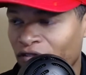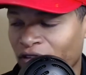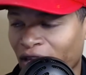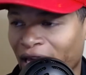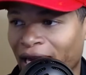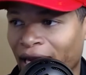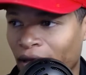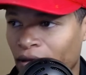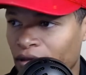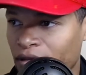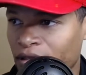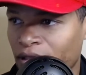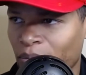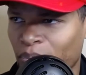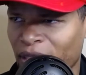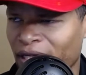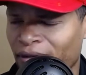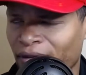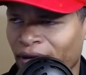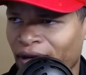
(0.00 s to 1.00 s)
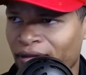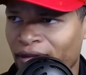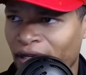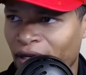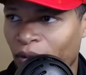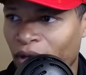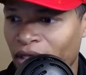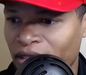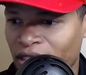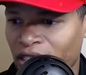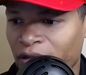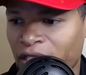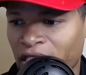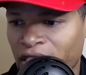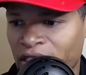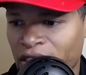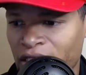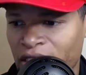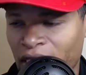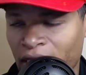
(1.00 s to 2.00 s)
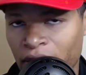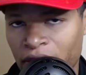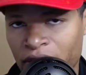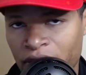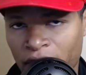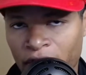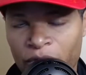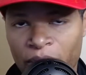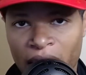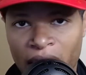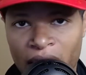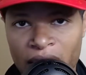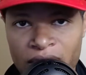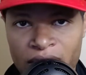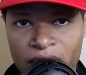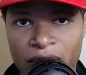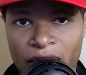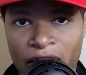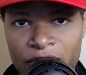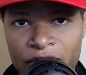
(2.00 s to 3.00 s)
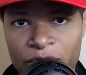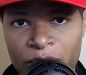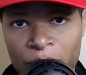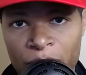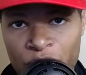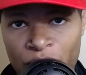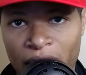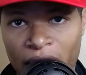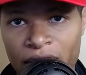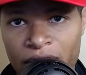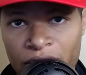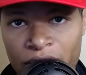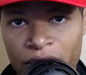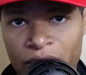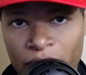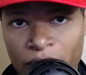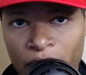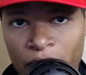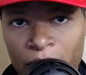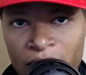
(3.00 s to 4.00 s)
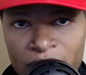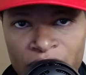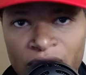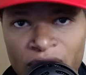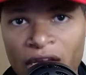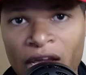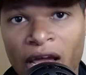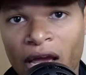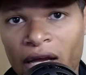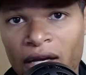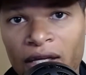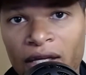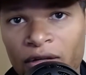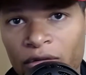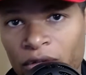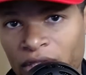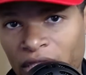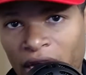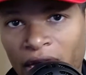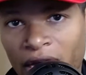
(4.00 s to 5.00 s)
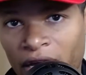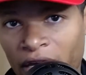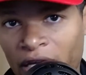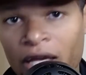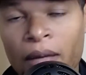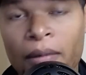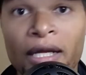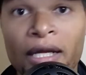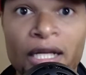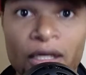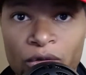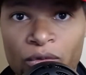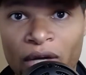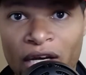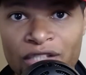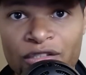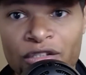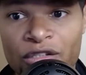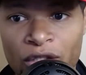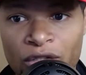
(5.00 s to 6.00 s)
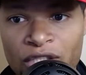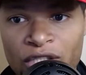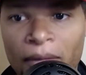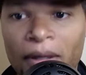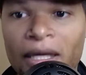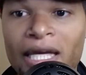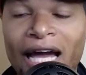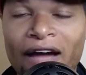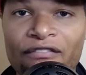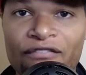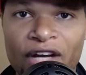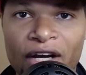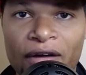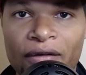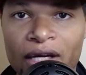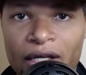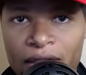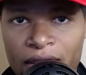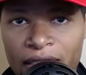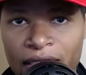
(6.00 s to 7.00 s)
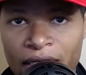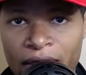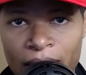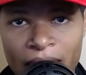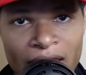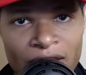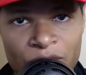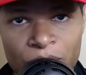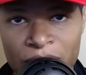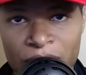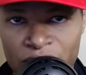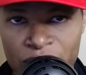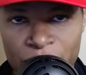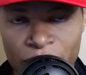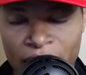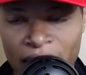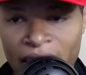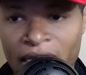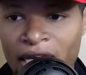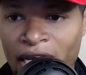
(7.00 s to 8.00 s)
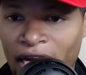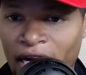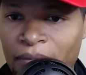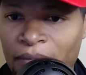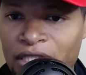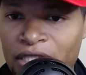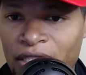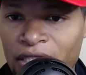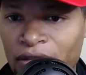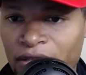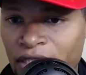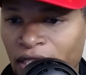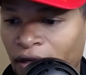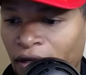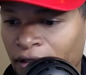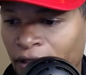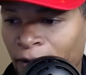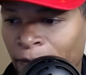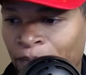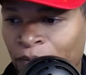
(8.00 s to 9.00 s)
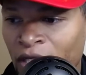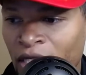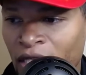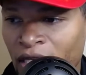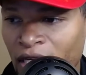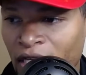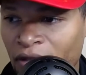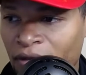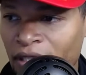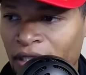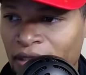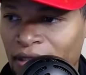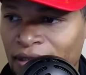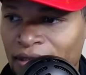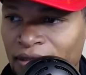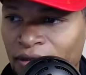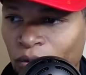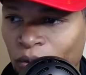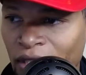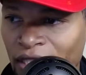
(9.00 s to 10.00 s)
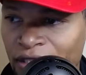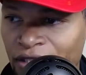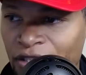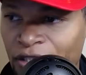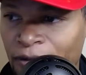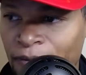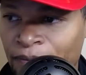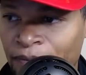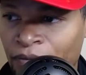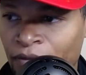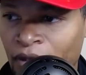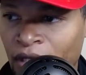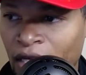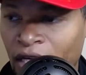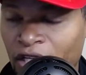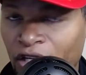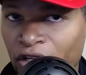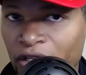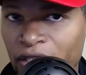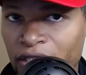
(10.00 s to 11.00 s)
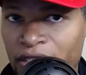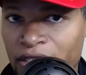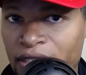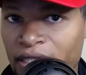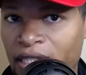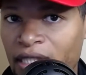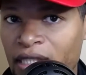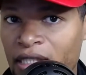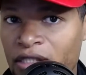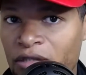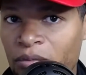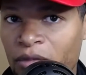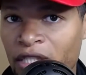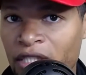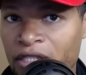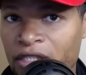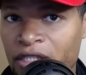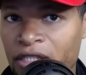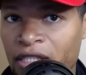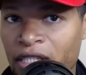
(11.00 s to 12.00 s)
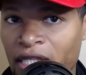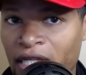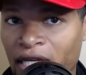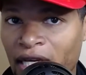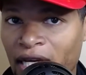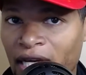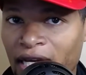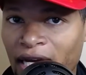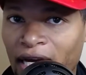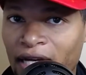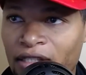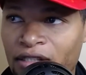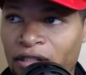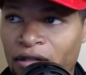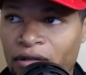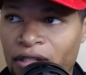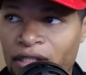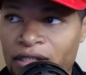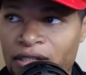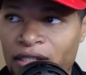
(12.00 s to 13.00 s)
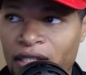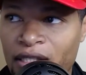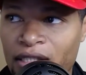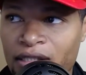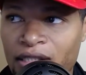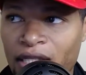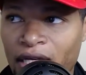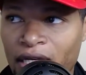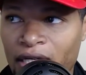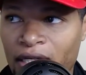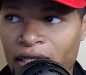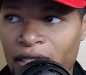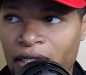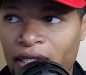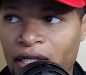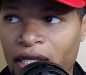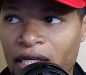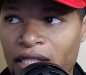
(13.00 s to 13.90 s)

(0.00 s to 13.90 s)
flat out looked at Peter, I think it was, and he just said, the Son of Man is going to have to be betrayed into the Romans, and he will die, and he'll raise a third time. And he got very clear, less mystery. And I'm sitting there telling you, Hillary Clinton's a witch, and you're going to see it as much. And God has already said he's not gonna